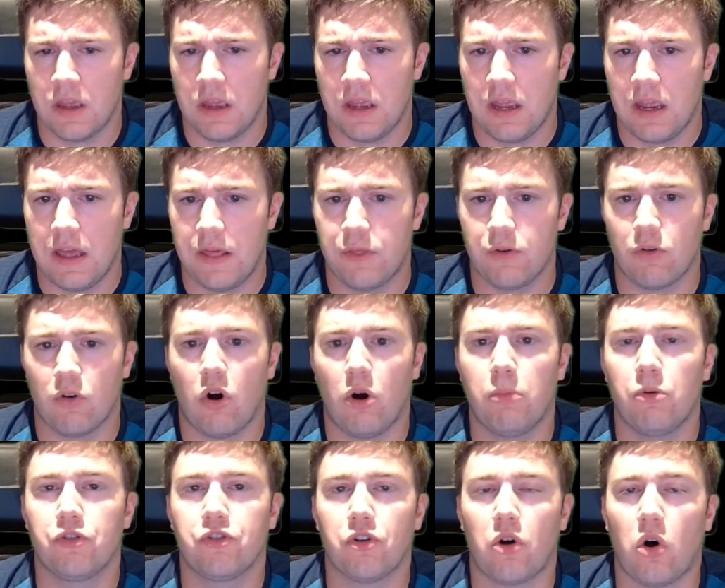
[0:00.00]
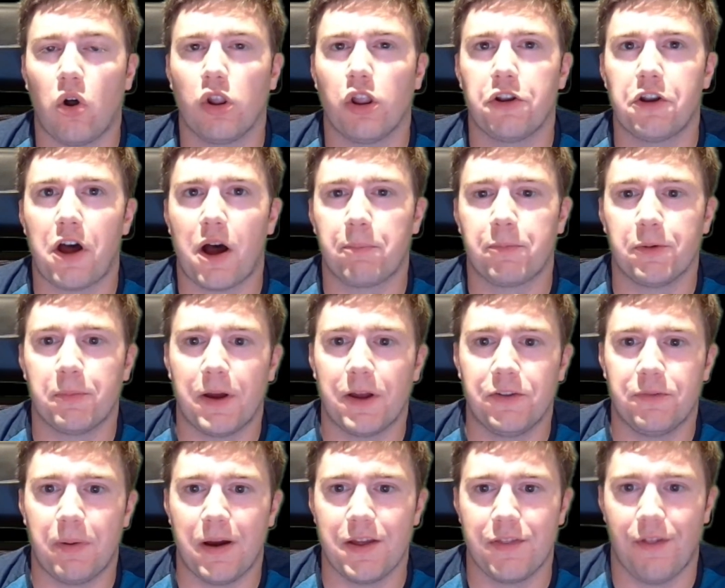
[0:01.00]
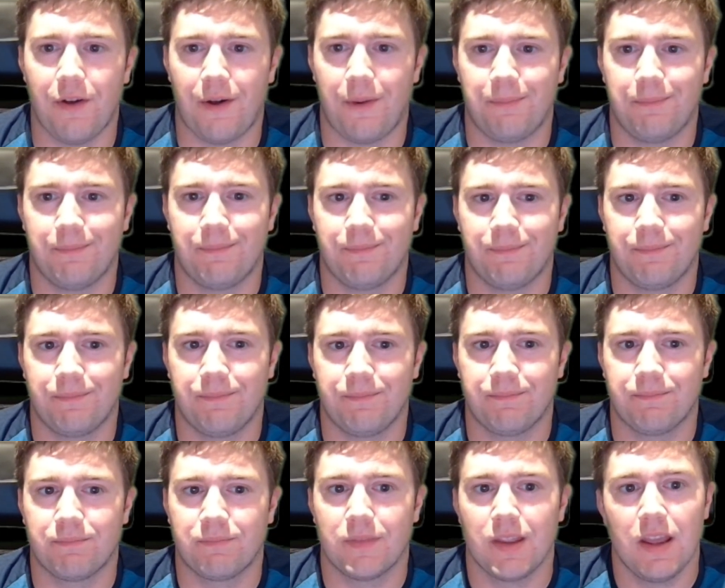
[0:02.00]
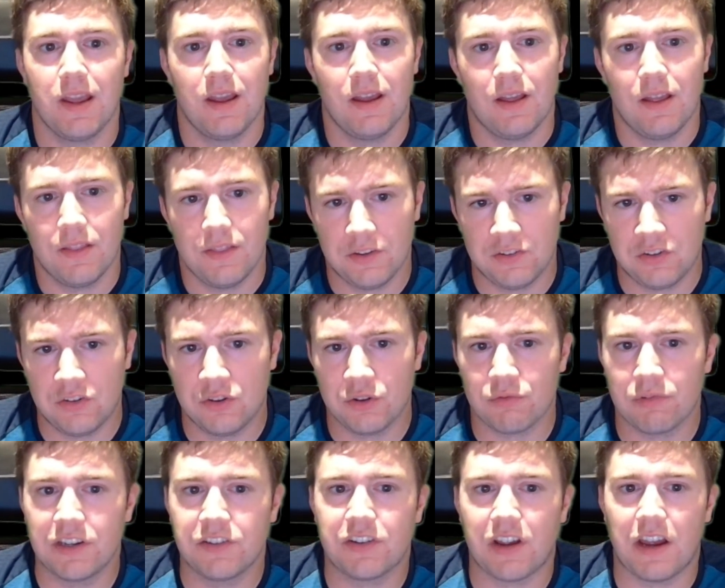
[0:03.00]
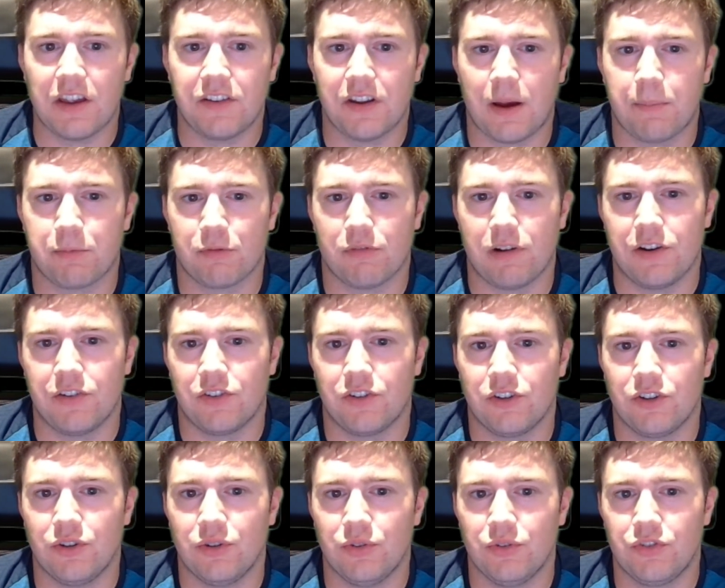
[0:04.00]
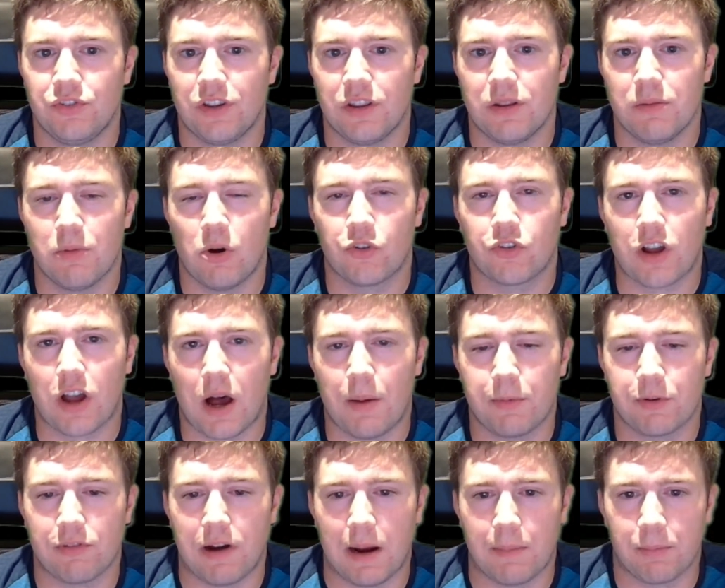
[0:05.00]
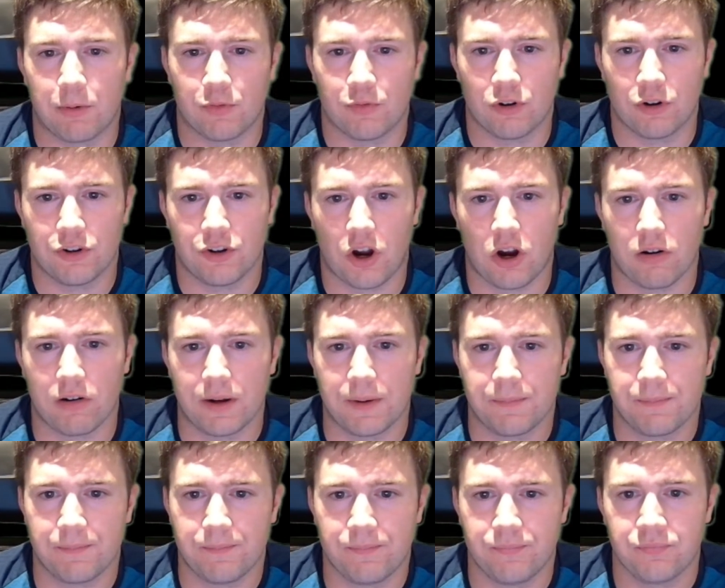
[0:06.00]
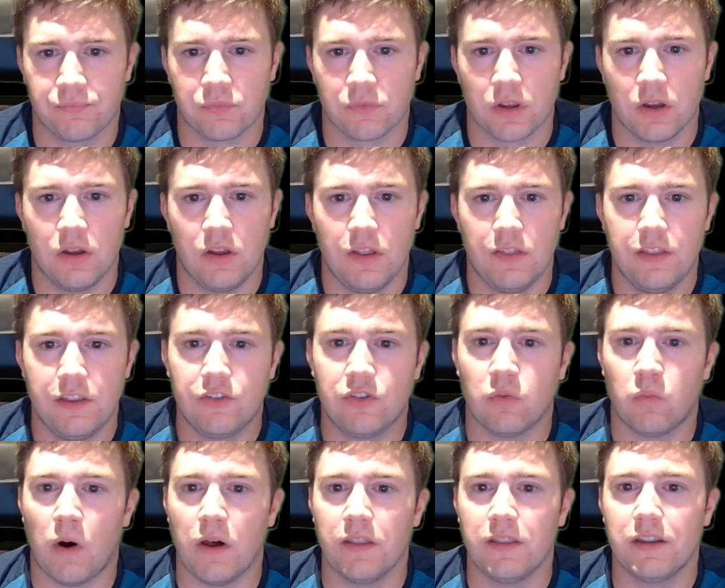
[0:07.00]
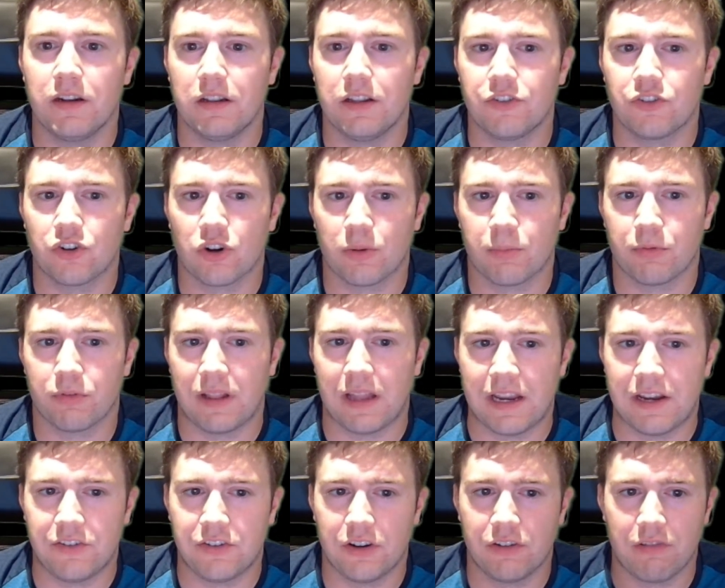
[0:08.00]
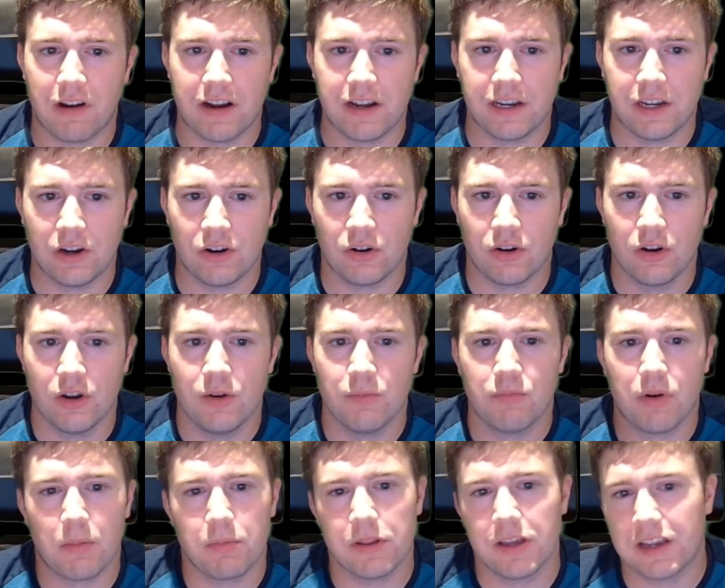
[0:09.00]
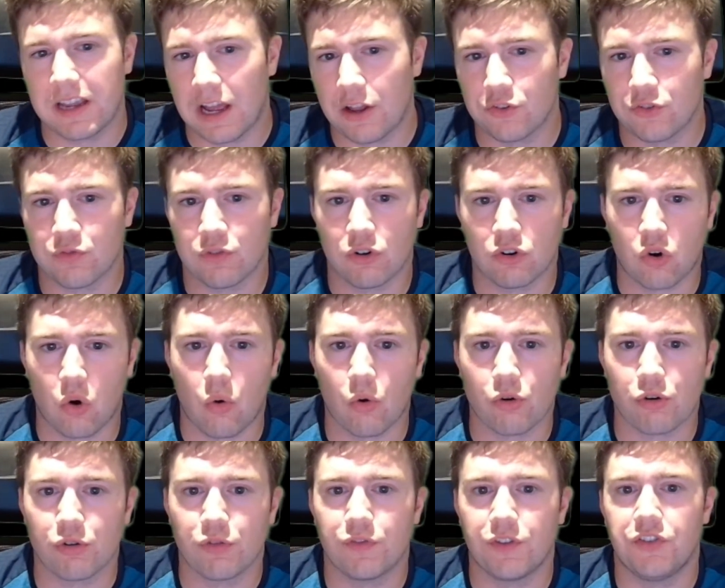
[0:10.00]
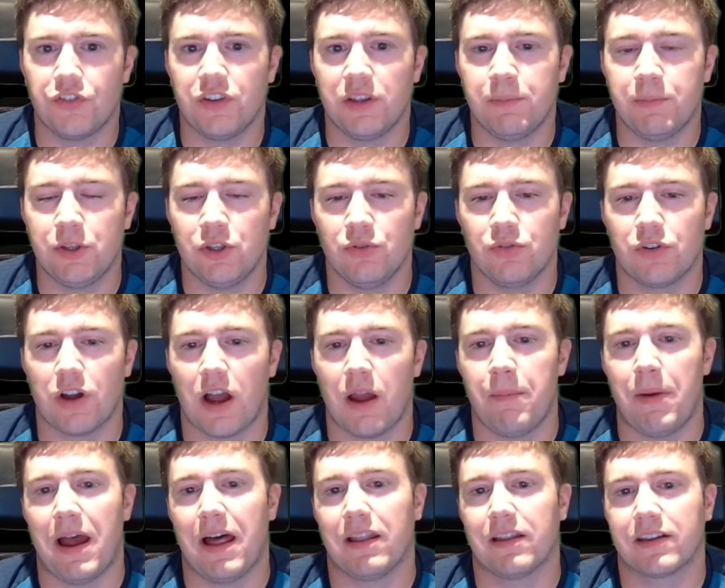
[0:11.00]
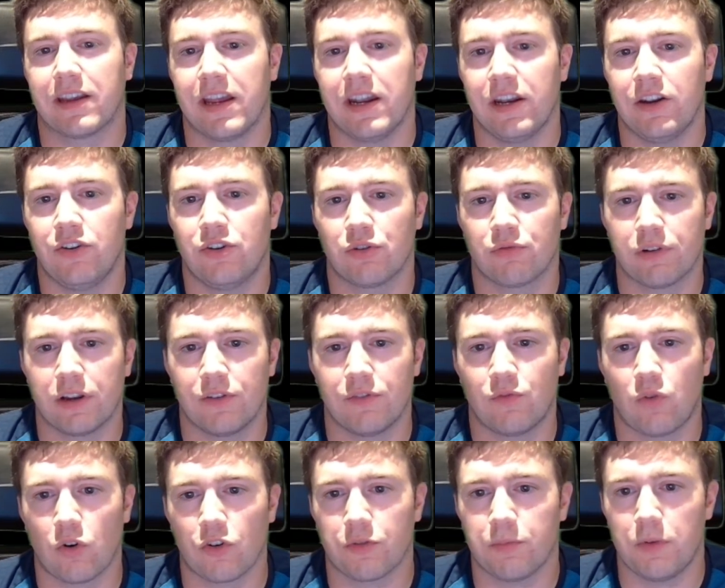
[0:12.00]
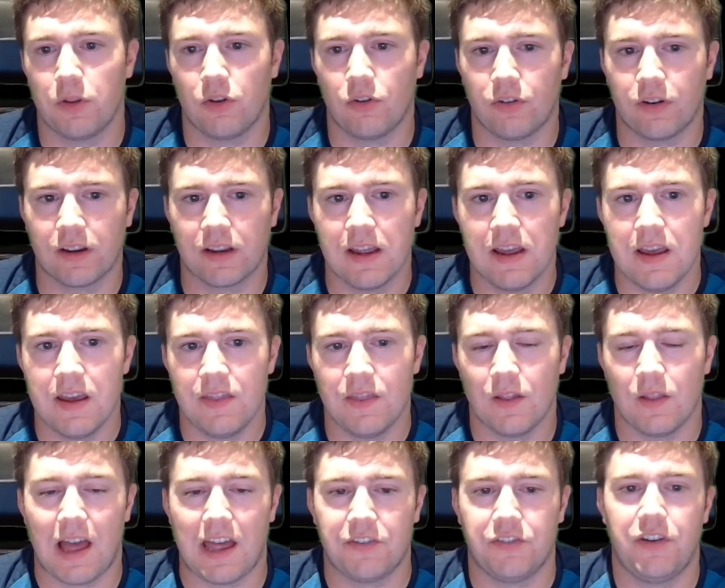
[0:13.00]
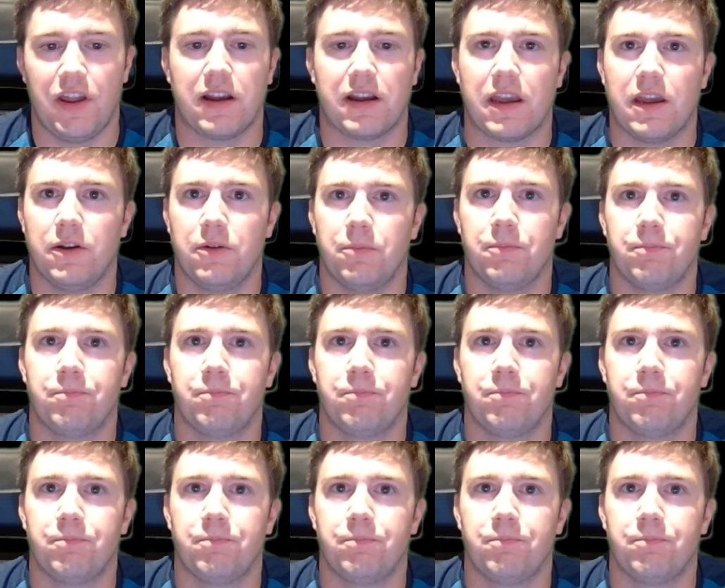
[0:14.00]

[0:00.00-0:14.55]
And they're almost all unoptimized Python. This is the resize operation used in the most common wrapper for Atari. This one little interpolation right here probably accounts for a quarter of the CPU time allocated to reinforcement learning in the last decade.